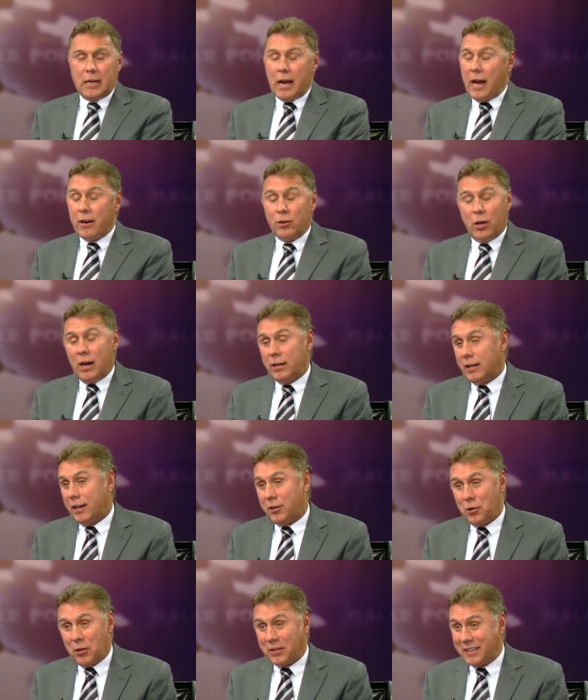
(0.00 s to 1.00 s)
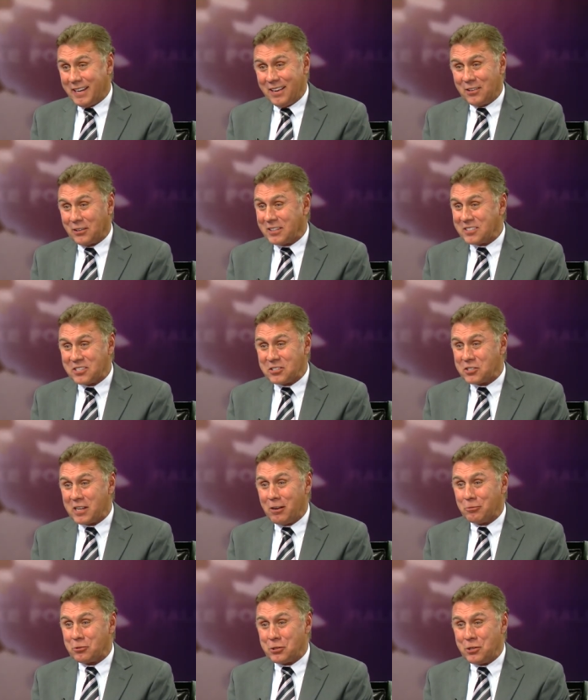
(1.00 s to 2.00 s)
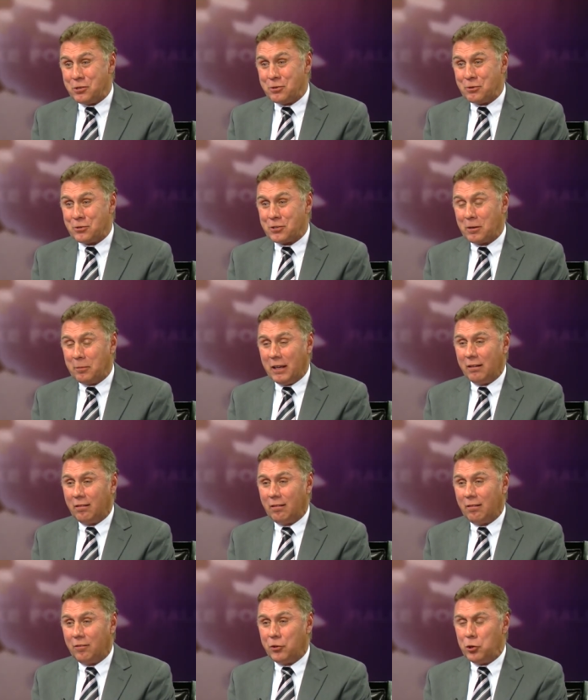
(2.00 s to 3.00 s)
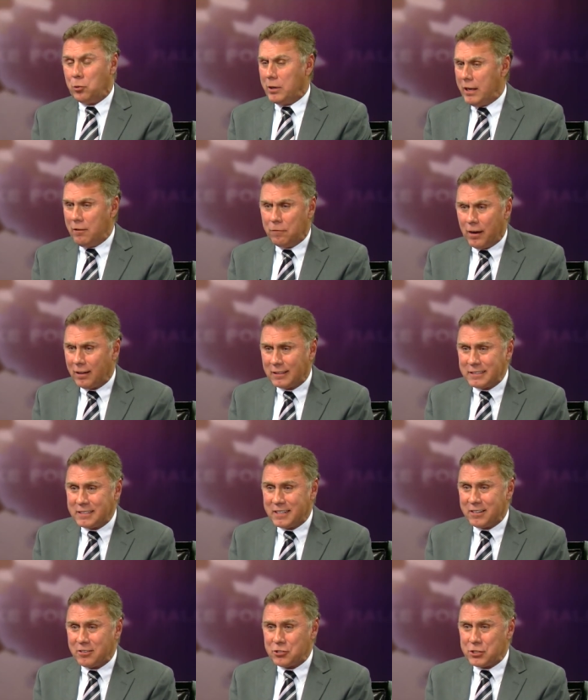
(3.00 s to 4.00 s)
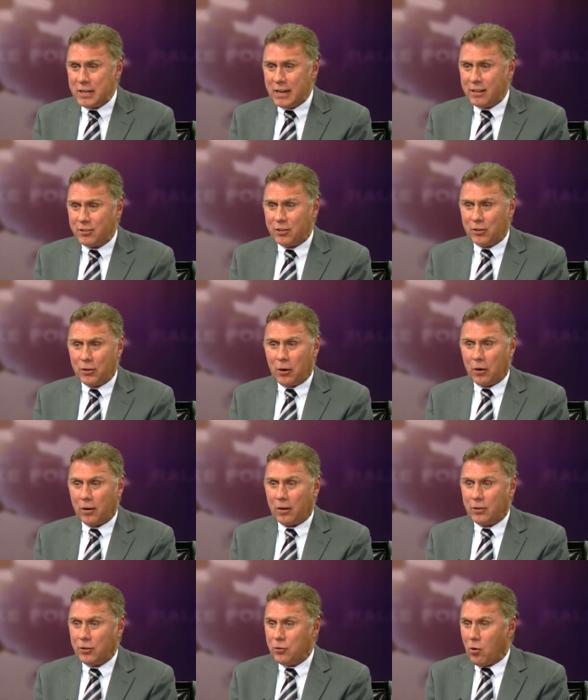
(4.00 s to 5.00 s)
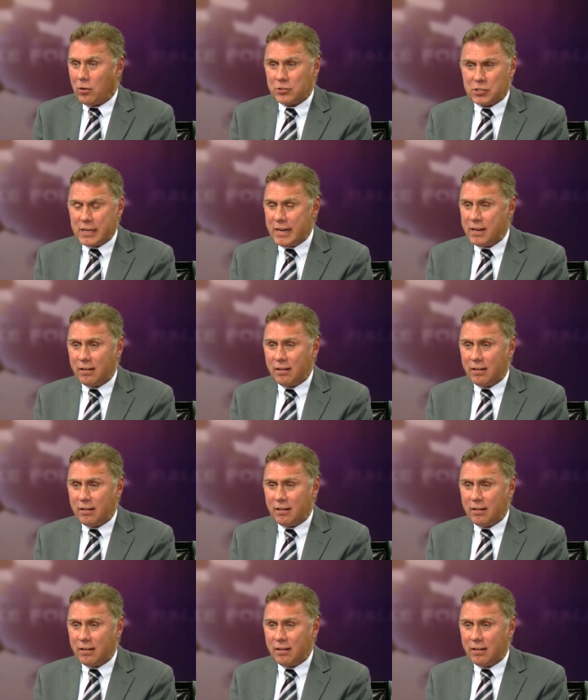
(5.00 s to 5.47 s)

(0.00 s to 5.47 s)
I don't know how you get it all together, because it sounds huge. I mean, do you need volunteers yet? Are you all set?